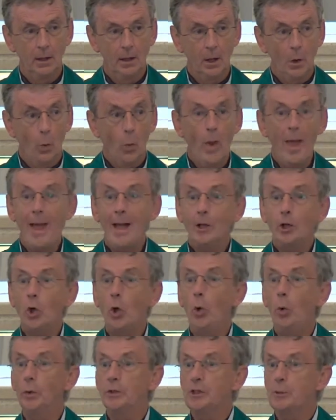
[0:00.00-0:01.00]
We're
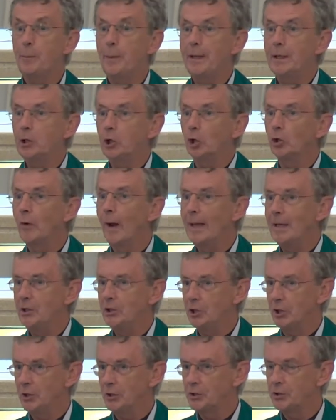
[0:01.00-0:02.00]
called to be
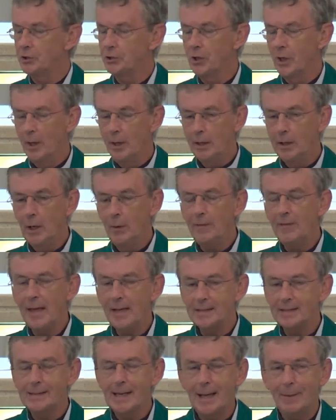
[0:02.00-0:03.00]
courageous. You know, in that
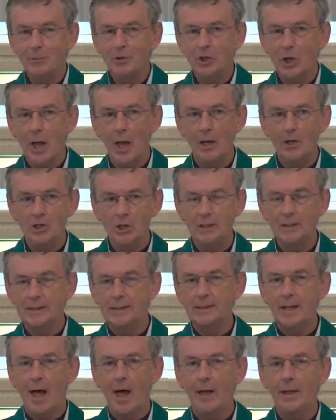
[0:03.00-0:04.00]
same church
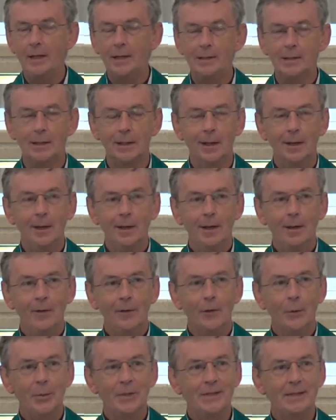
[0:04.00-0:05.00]
inside,
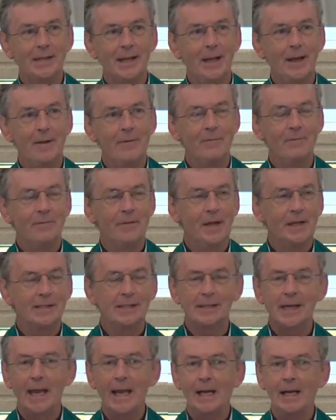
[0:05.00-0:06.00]
there was a
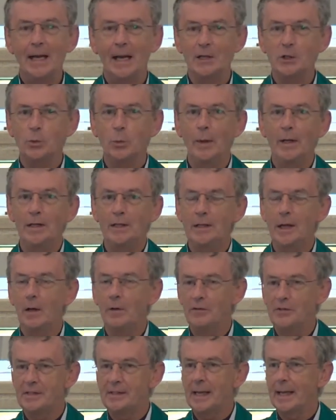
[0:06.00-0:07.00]
stained glass window
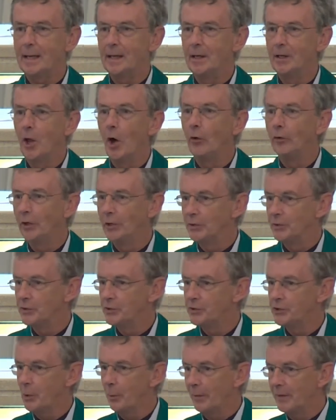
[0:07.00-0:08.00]
of St. Lawrence.
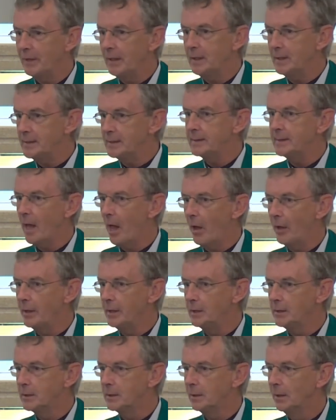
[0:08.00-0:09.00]
So on the
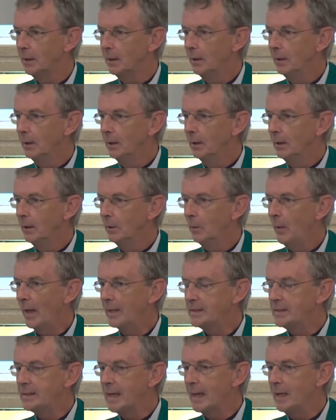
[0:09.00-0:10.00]
inside, we had
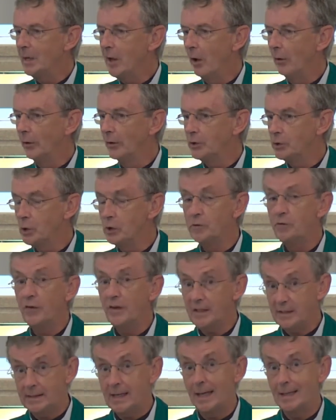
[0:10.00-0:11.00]
St. Lawrence, whose
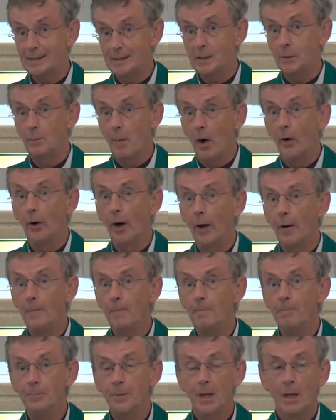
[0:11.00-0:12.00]
feast day is tomorrow,
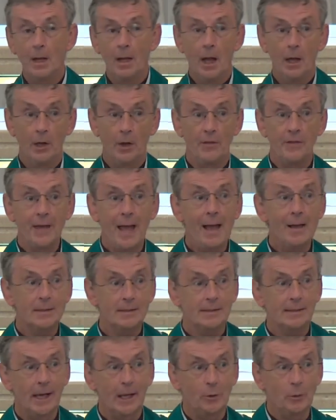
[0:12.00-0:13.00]
and on the
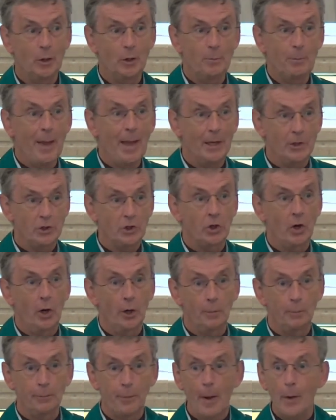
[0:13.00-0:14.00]
outside we had
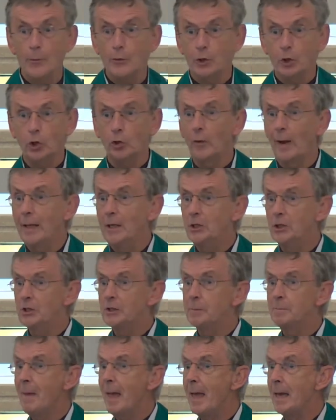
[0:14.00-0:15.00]
Bertrand, both courageous
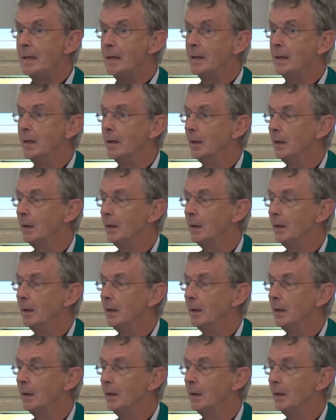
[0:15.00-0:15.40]
men.